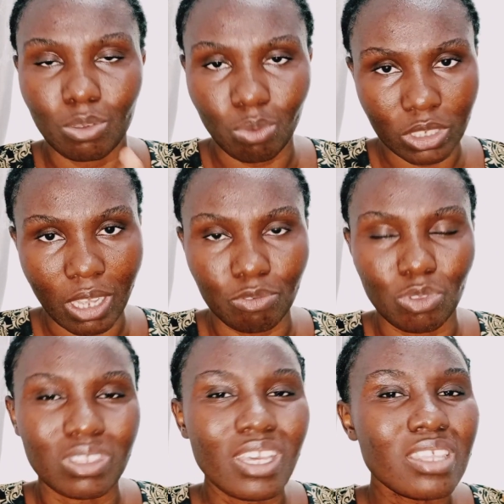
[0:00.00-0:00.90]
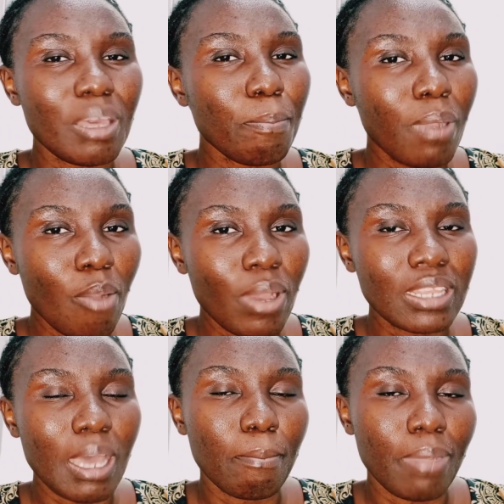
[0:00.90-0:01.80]
and what have you. There's a power
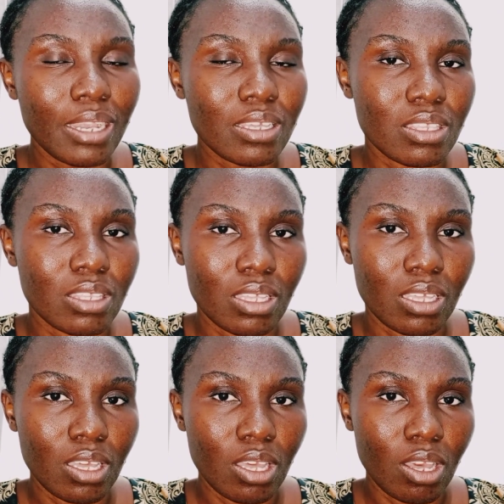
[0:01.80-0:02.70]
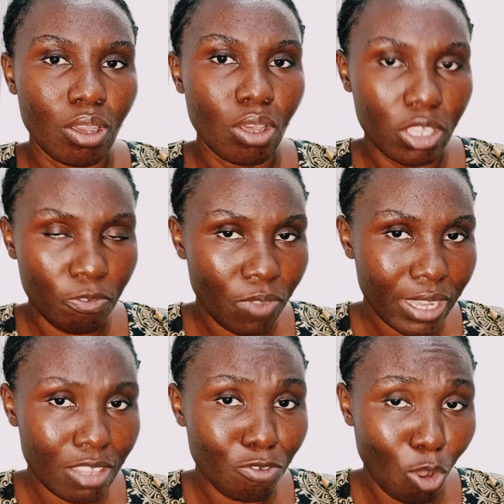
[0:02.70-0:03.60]
that backs
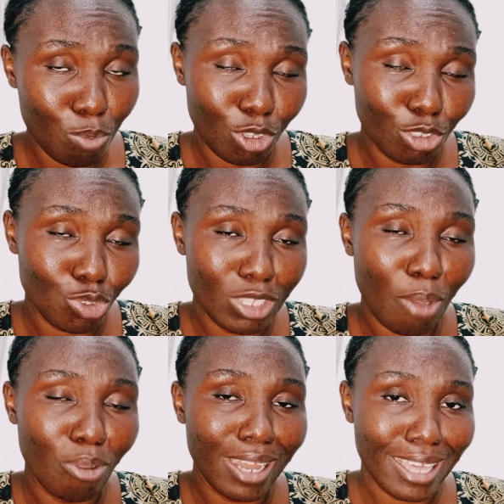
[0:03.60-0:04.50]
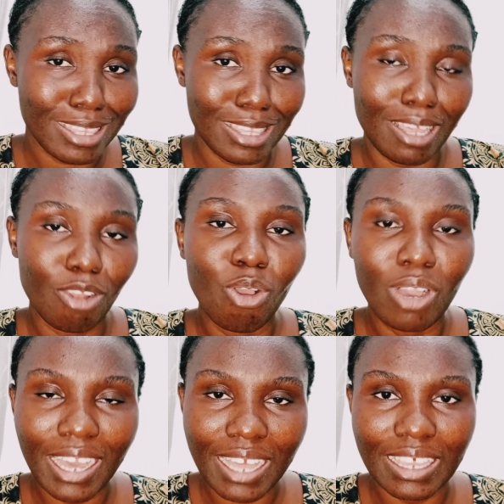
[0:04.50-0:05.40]
effective communication that will last
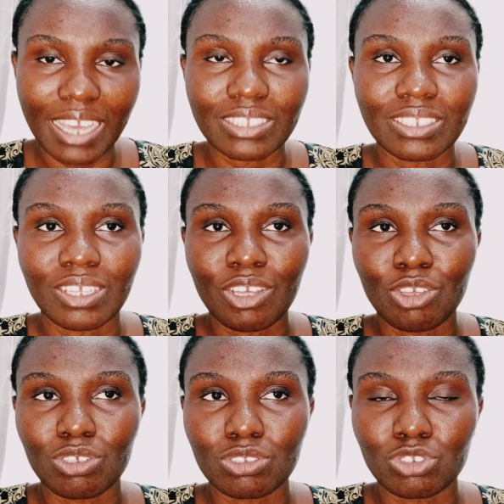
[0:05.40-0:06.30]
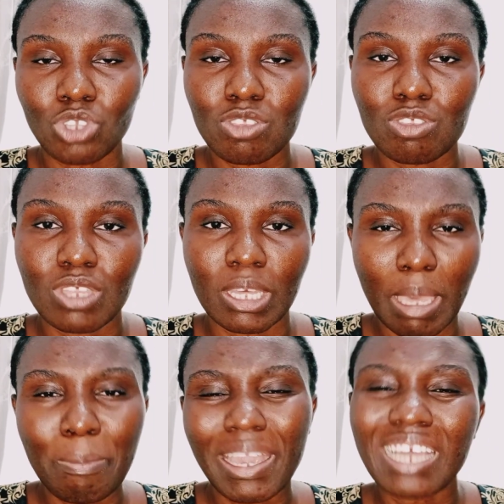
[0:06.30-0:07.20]
longer than just
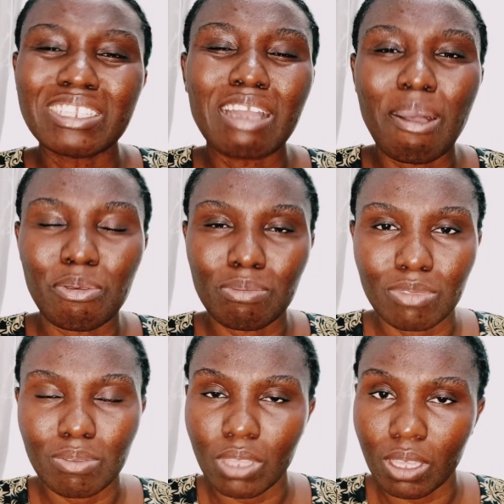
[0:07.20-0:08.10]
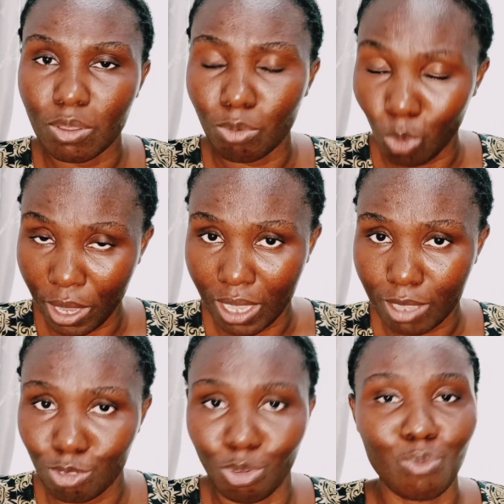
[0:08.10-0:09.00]
a mechanical way
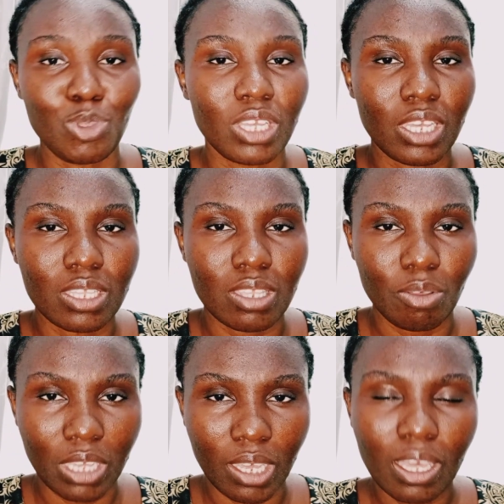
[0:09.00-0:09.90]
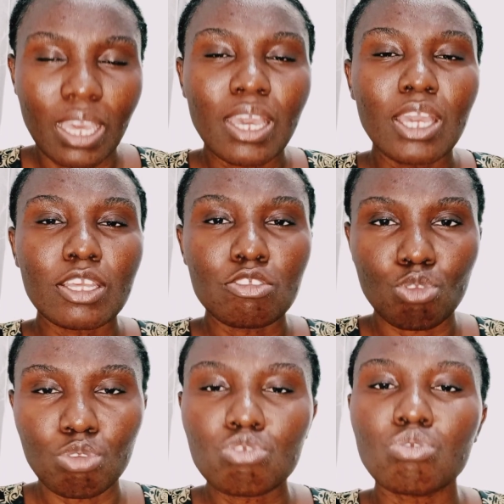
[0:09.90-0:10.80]
to communicate, okay? It's
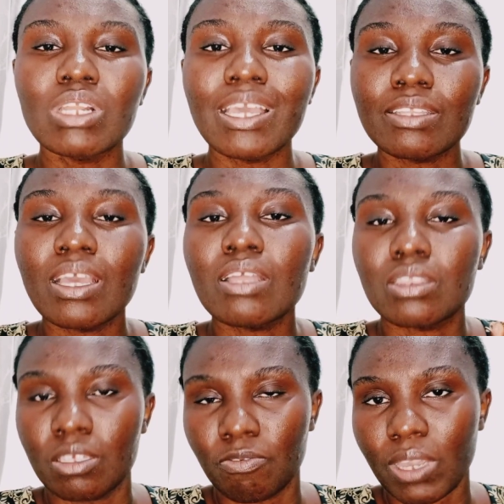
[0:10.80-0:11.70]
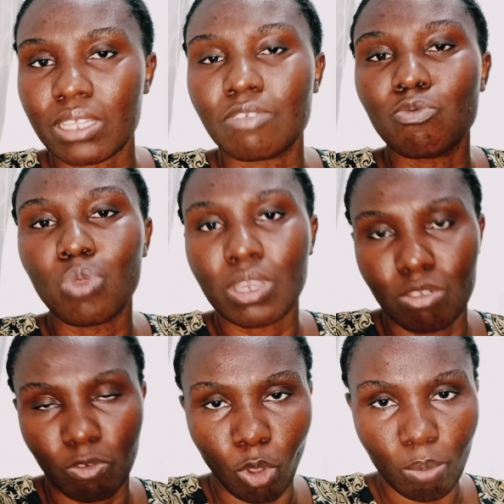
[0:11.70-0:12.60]
good to learn the effective
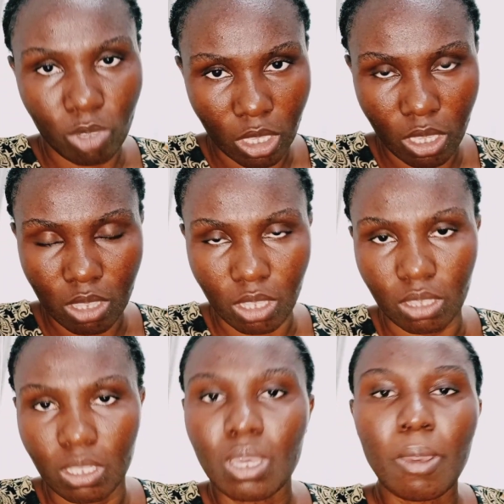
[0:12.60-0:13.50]
ways of communicating.